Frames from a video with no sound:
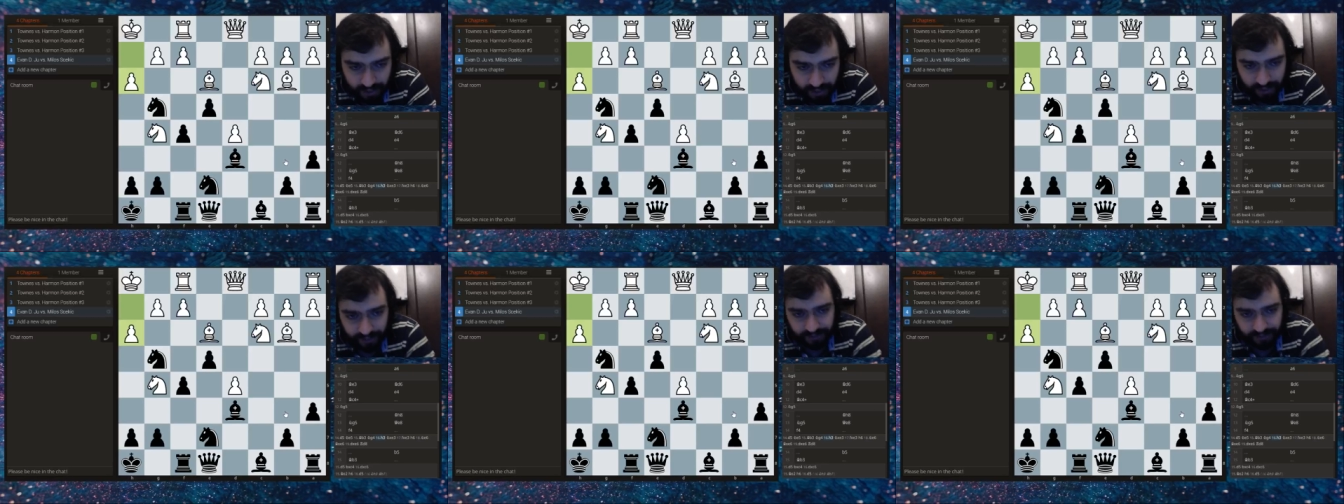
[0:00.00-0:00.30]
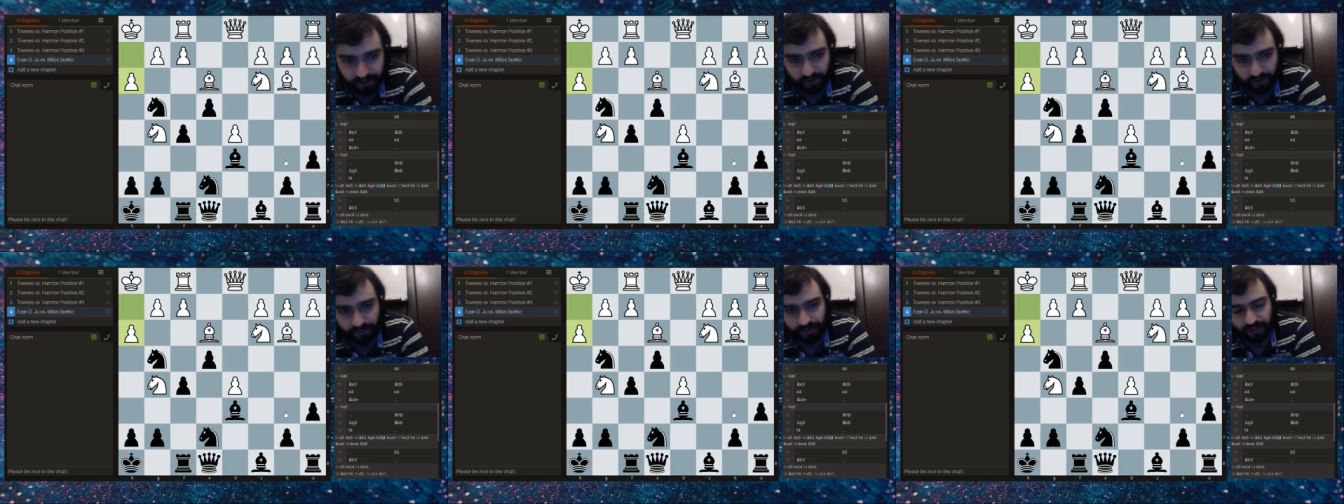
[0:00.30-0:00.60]

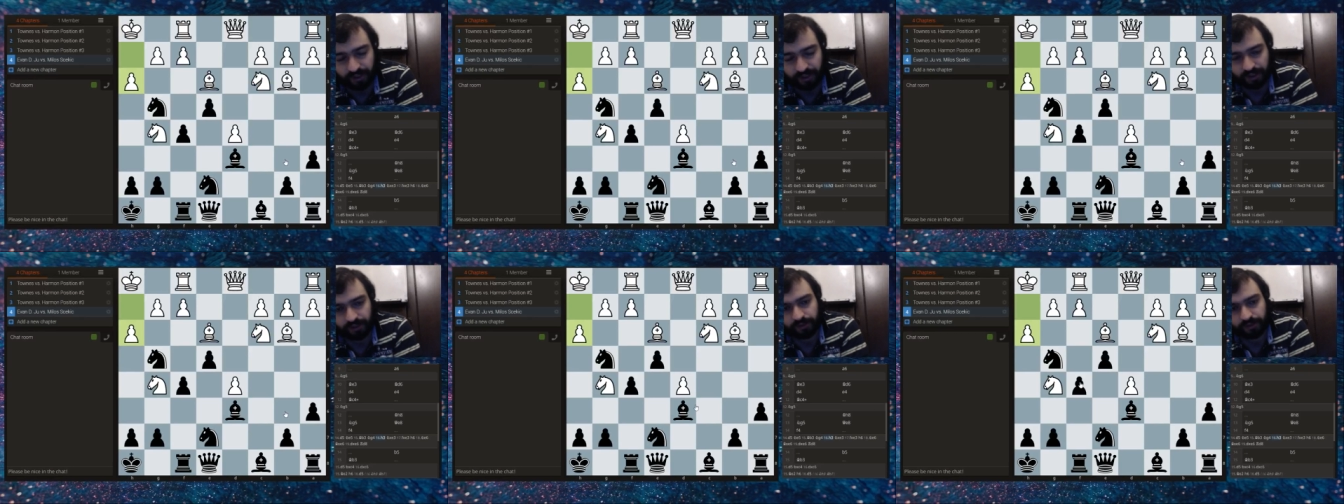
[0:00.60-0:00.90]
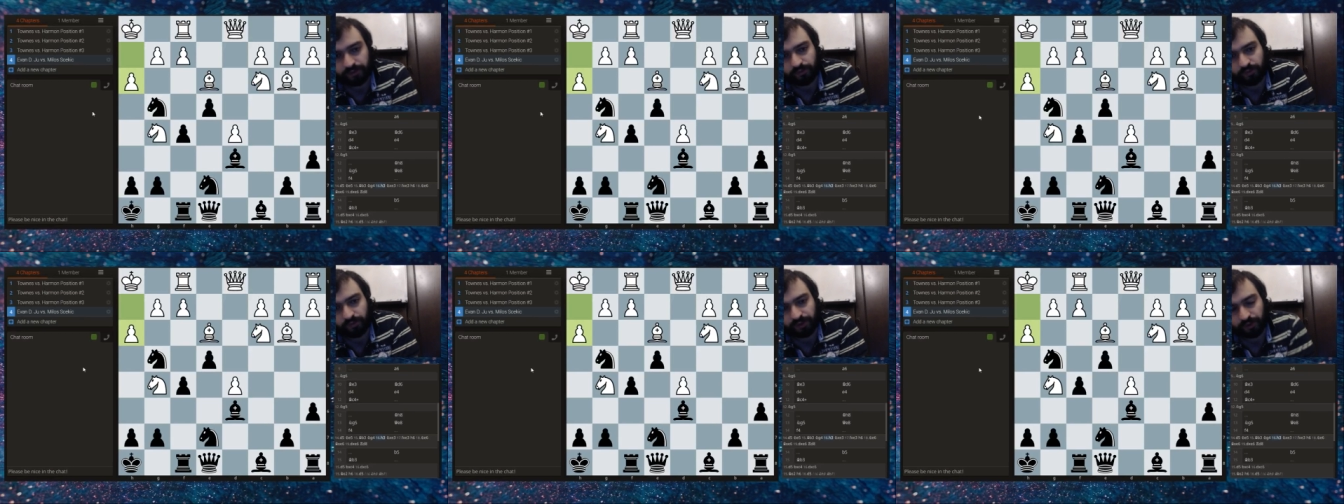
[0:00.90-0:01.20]
h3,
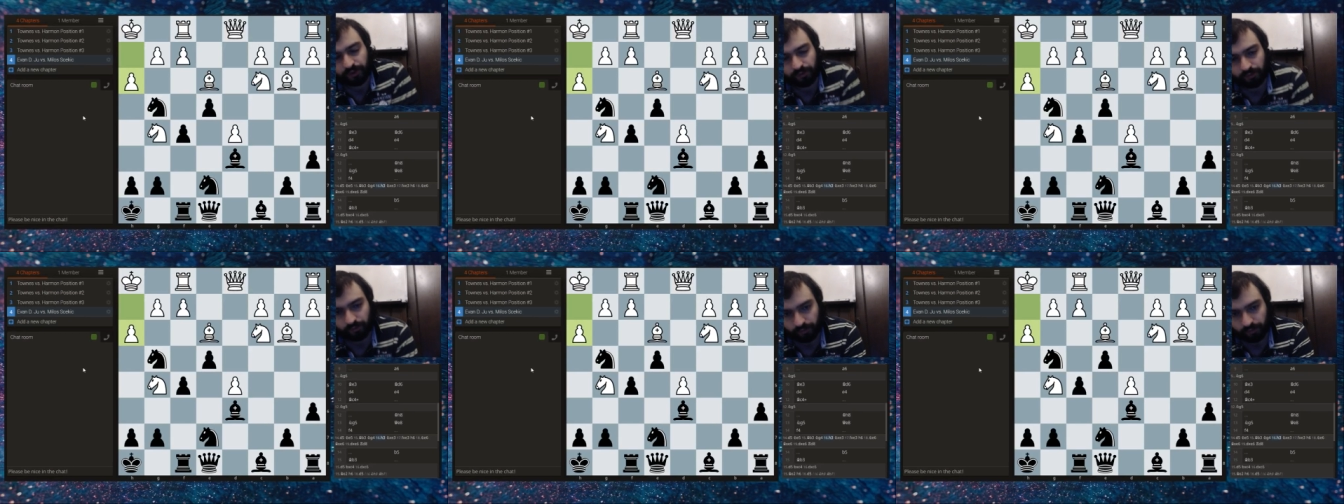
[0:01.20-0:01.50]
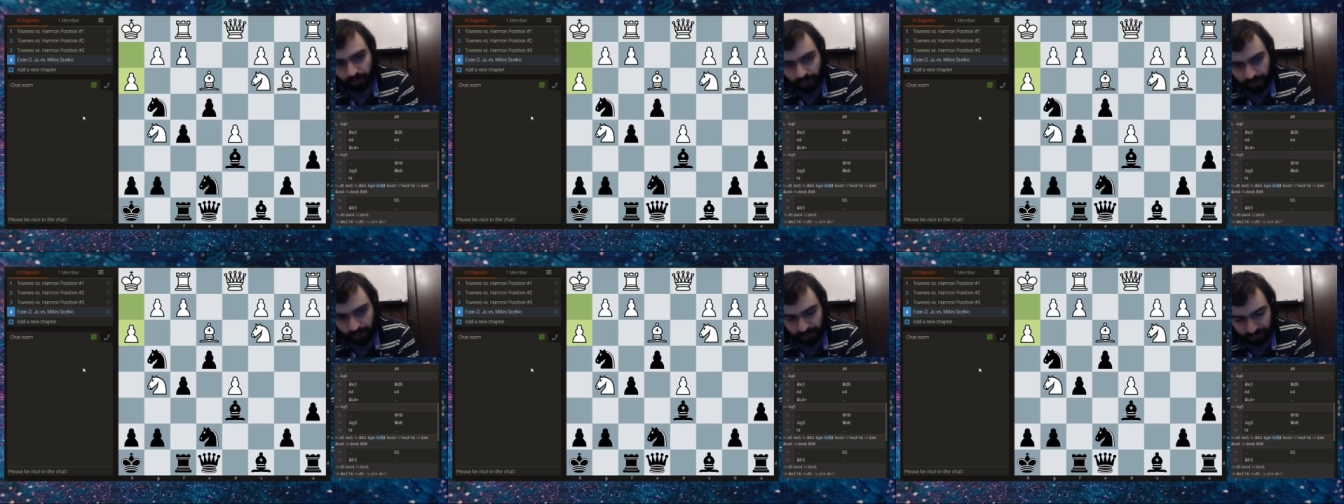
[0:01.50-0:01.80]

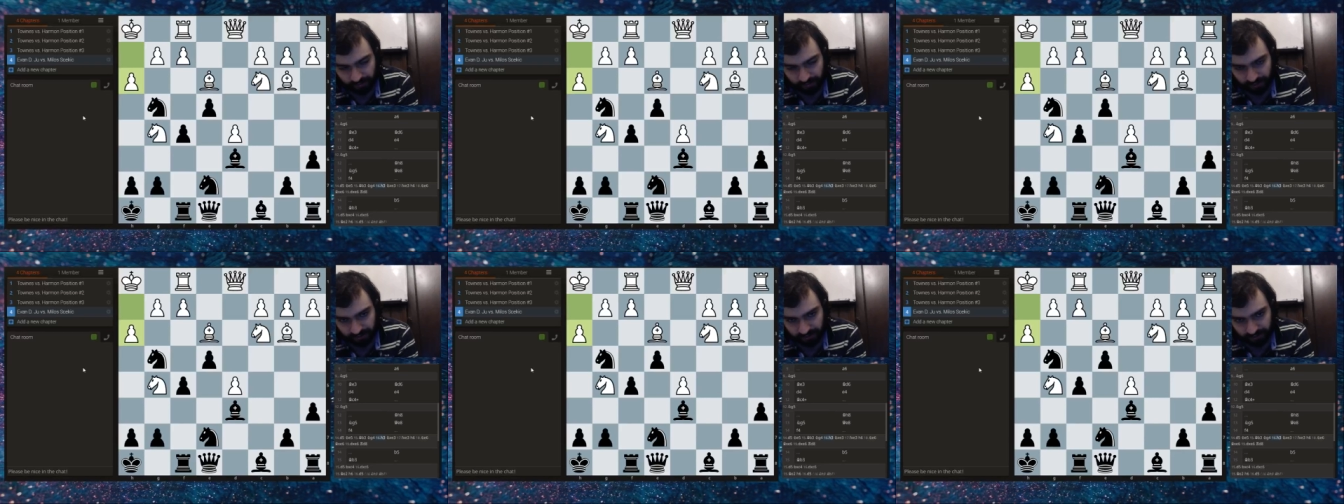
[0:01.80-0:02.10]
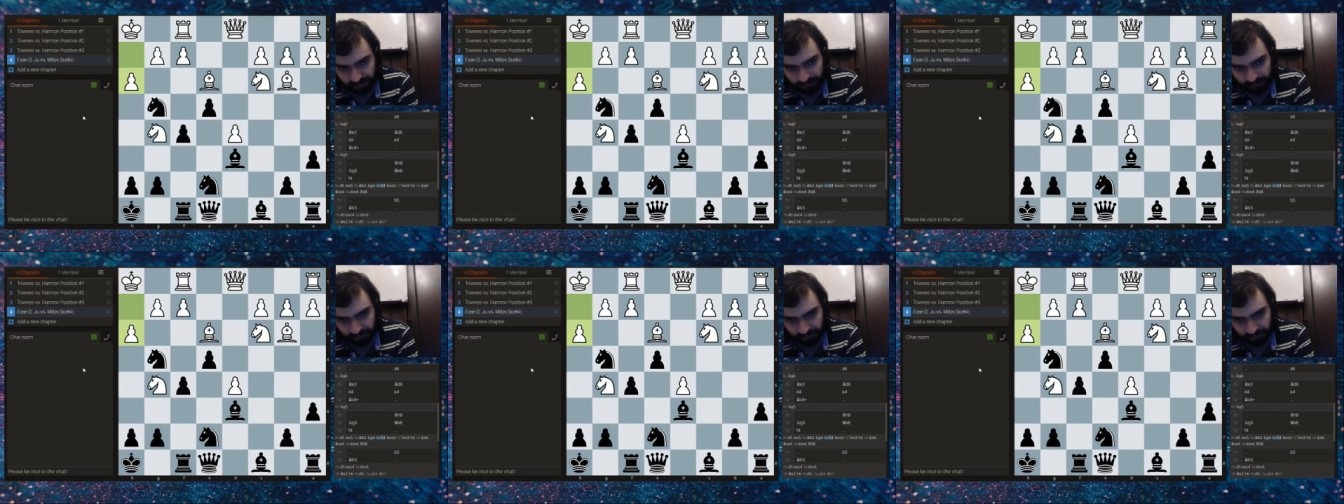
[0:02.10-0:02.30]
we want to get rid of